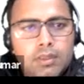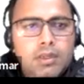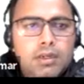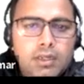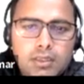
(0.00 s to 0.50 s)

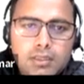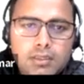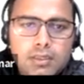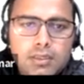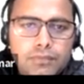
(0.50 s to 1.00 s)
right? These
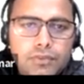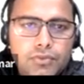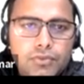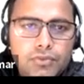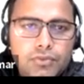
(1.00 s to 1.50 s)
are the
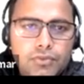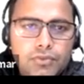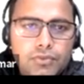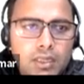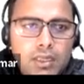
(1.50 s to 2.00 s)
views we have.
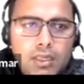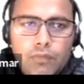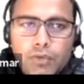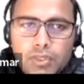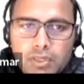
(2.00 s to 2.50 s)

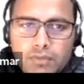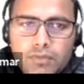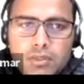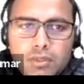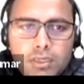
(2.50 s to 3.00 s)
For the
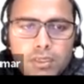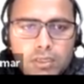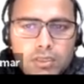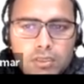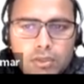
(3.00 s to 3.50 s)
given
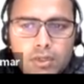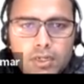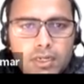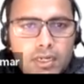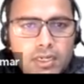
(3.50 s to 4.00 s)

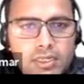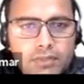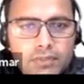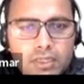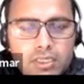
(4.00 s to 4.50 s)
solid,
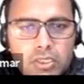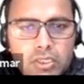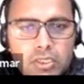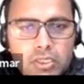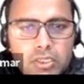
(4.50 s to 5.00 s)
identify the
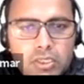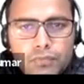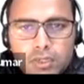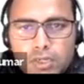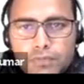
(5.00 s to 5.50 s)
top view,
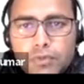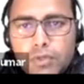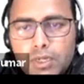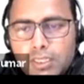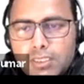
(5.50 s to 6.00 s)
front view,
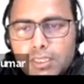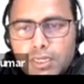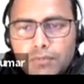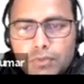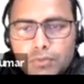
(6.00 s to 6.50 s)
and
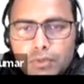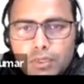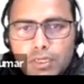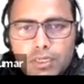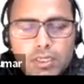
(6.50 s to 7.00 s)
side view,
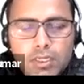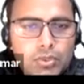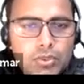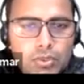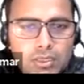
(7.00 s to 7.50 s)
right?
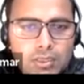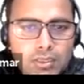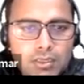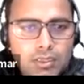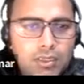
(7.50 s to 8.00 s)
So these
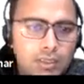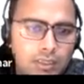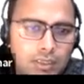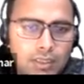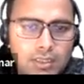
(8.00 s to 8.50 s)
are the,
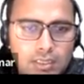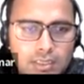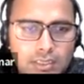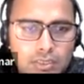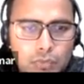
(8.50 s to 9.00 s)

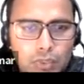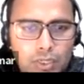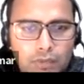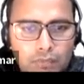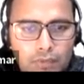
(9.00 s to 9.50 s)
this is what?
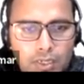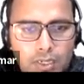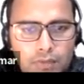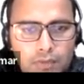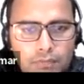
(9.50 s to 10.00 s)
Front.
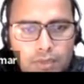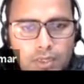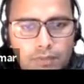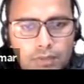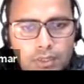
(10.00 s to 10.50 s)
We
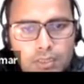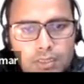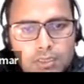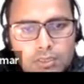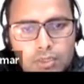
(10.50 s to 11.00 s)
have done
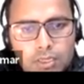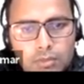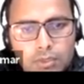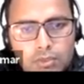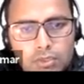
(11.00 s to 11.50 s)
this, okay,
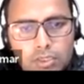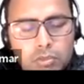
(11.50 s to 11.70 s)
but you need to